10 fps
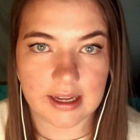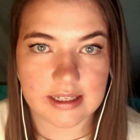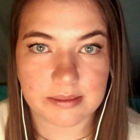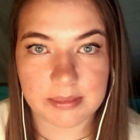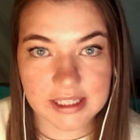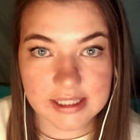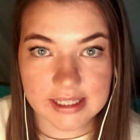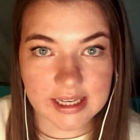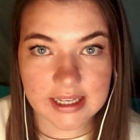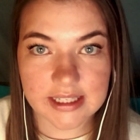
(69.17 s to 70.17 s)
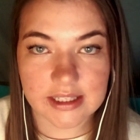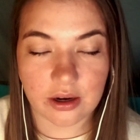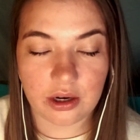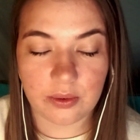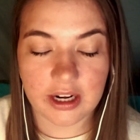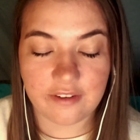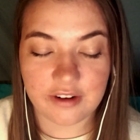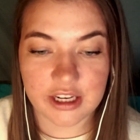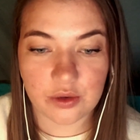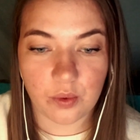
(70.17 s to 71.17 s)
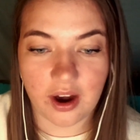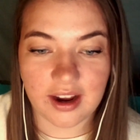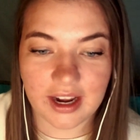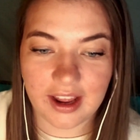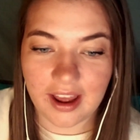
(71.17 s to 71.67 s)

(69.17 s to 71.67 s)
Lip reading: species or whatever you want.